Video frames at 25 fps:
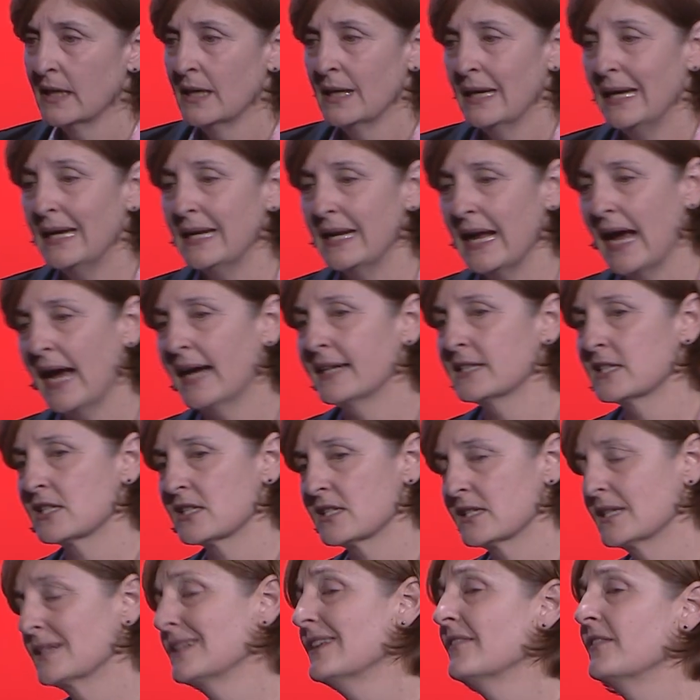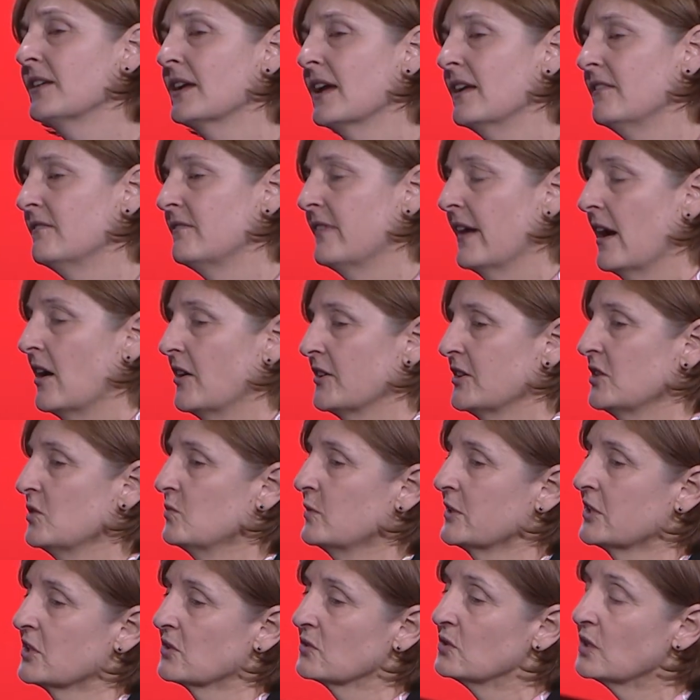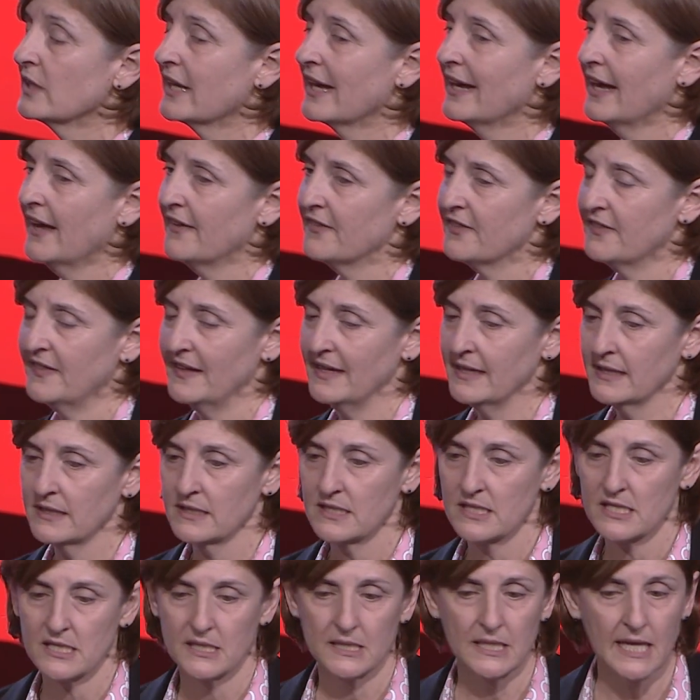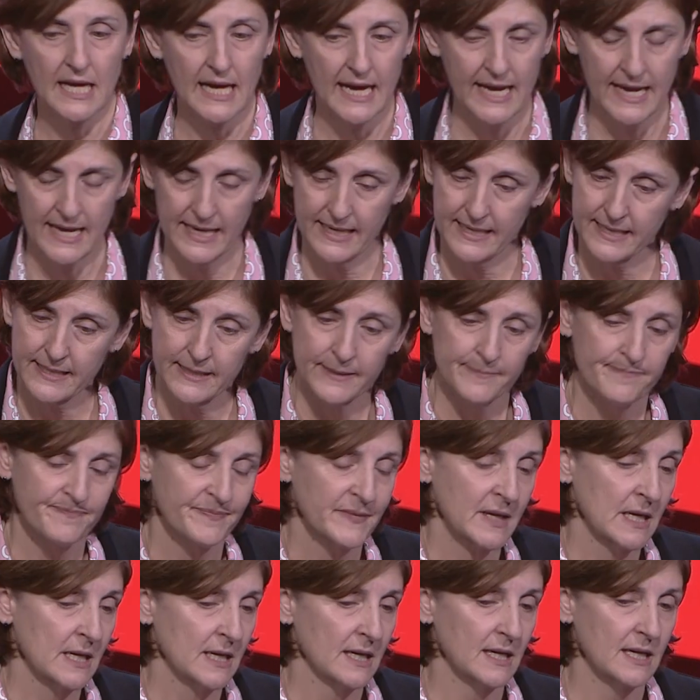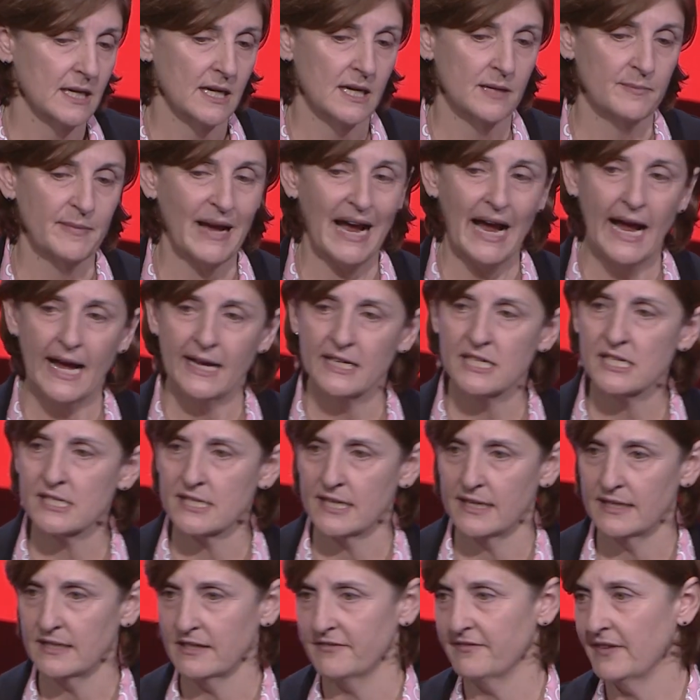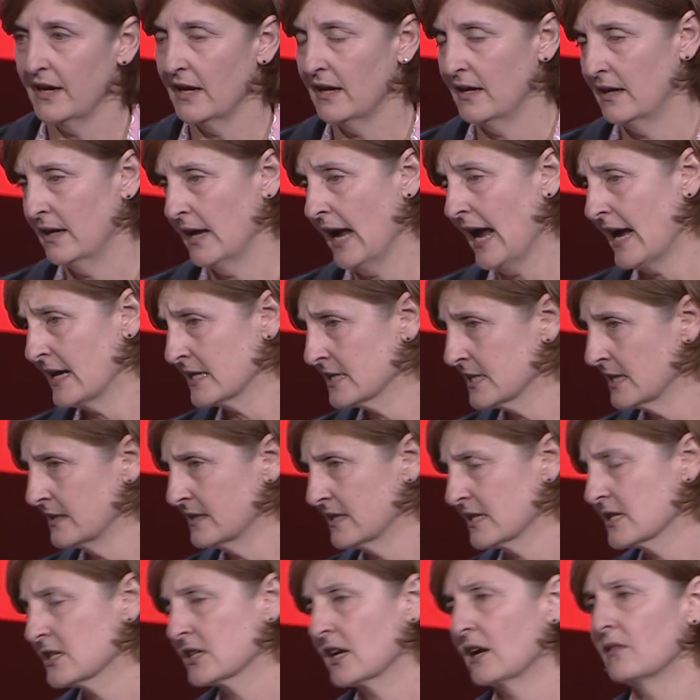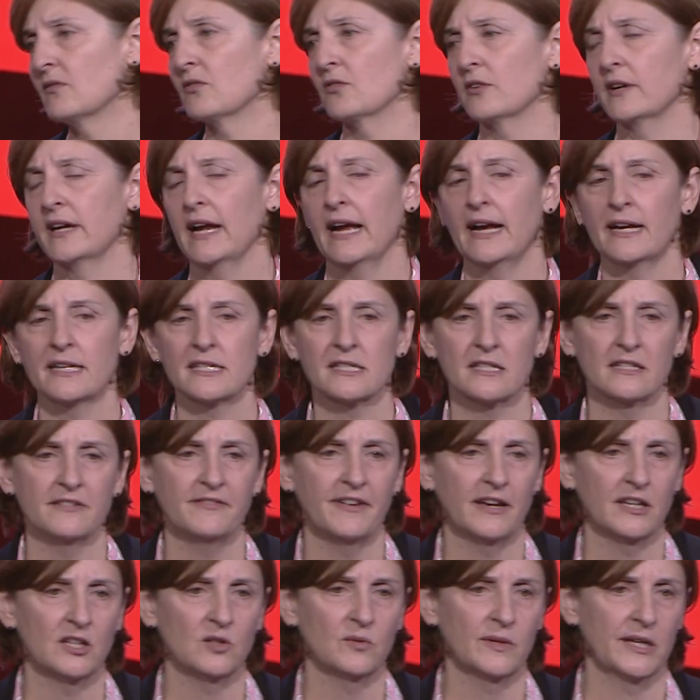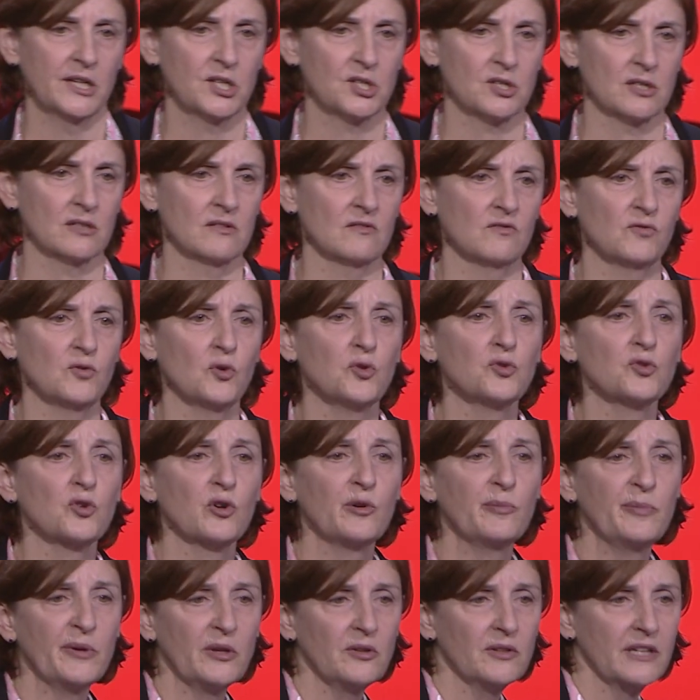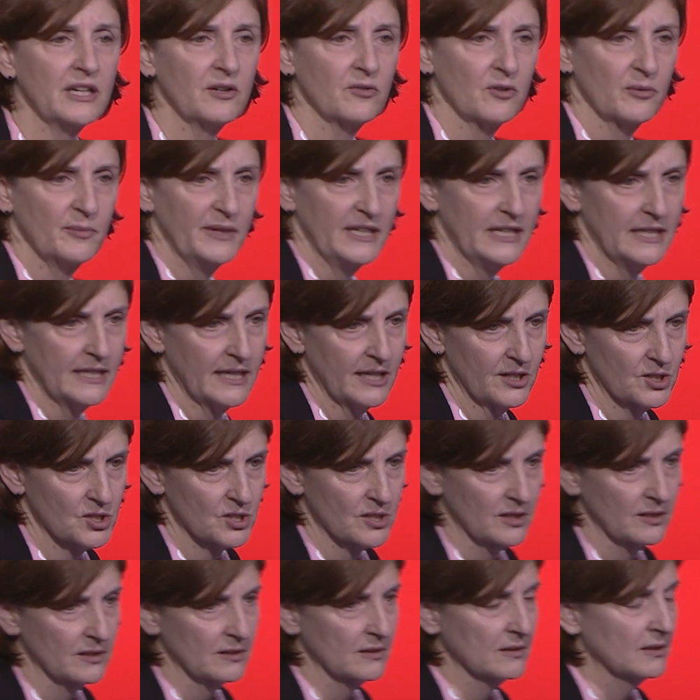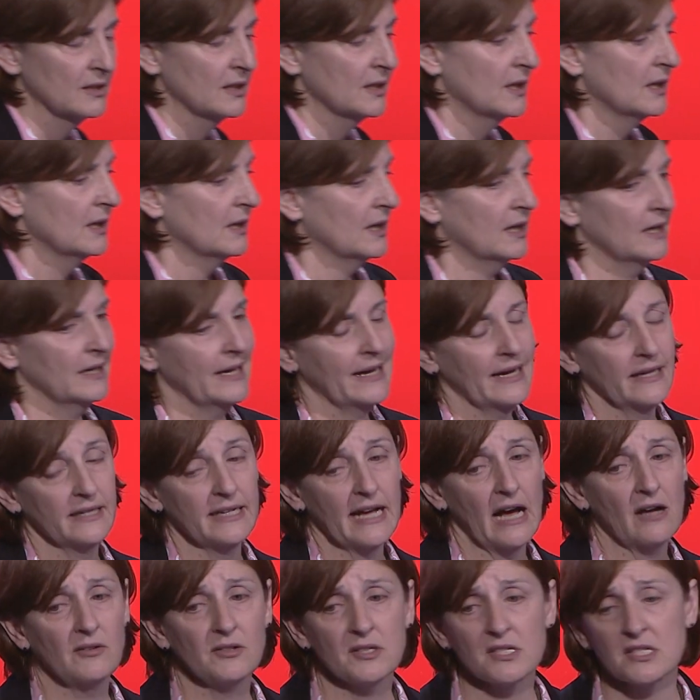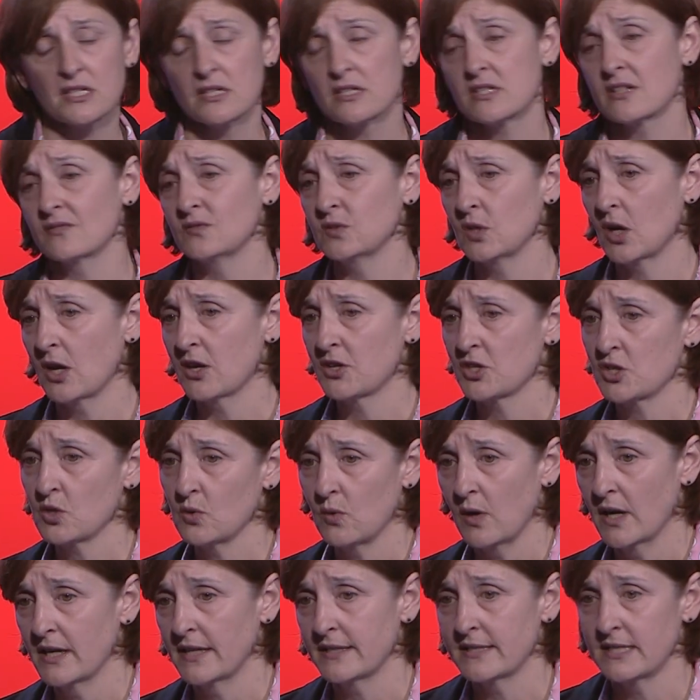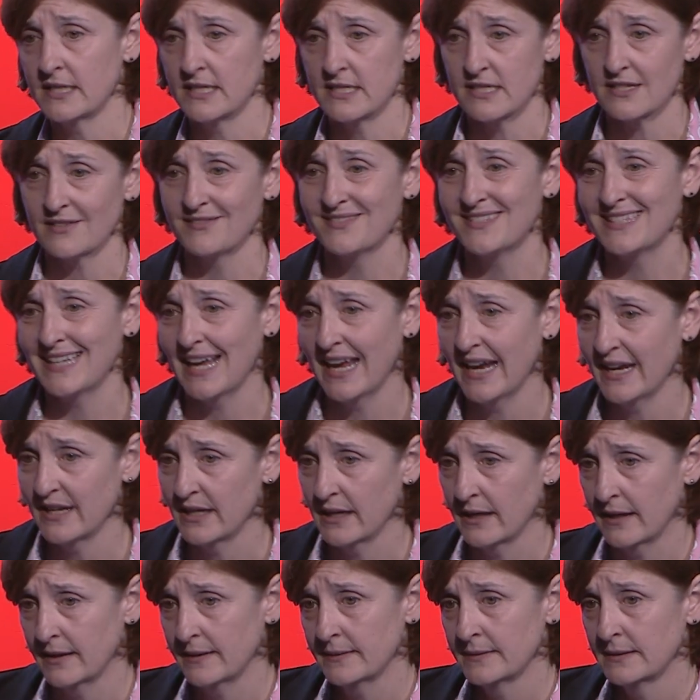it adds significant value when you're looking at things like asset discovery, asset evaluation, vulnerability remediation, analysis of large quantities of data,